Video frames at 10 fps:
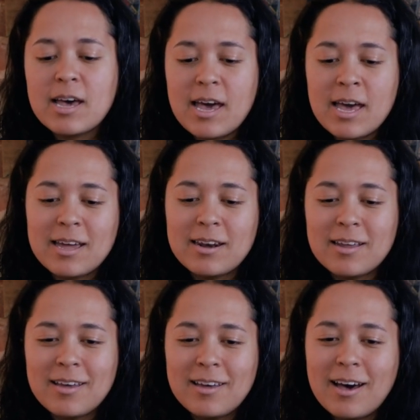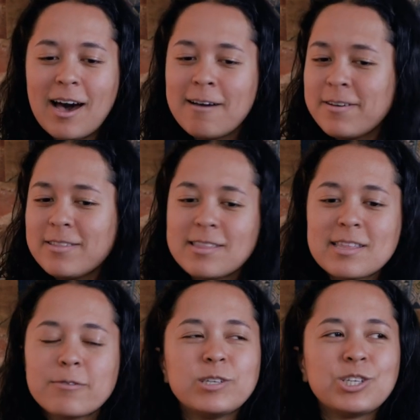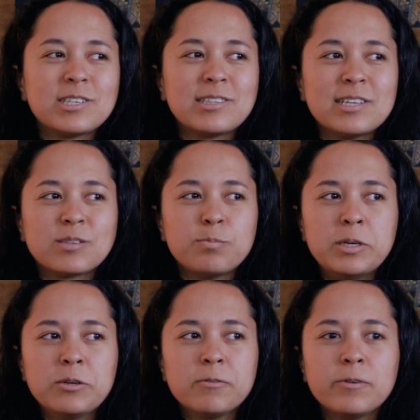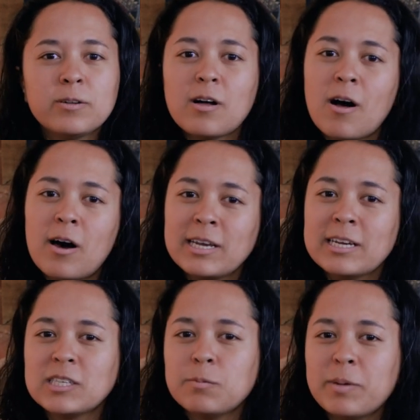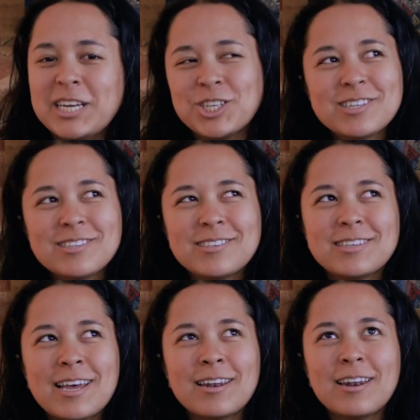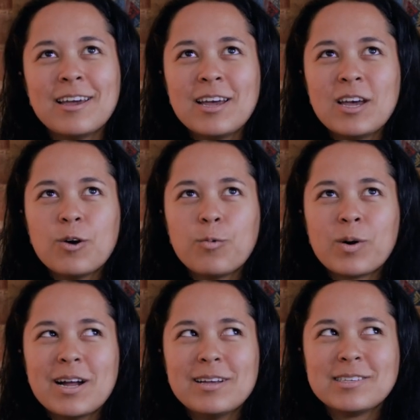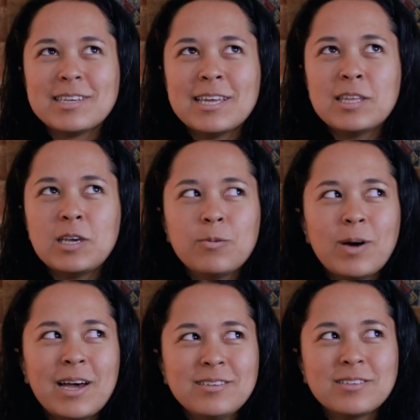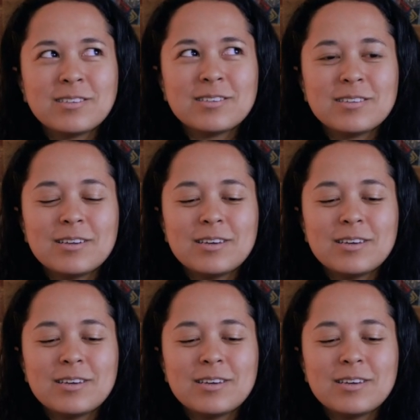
And I found that there was just this beautiful audience patience, and whereas in the US,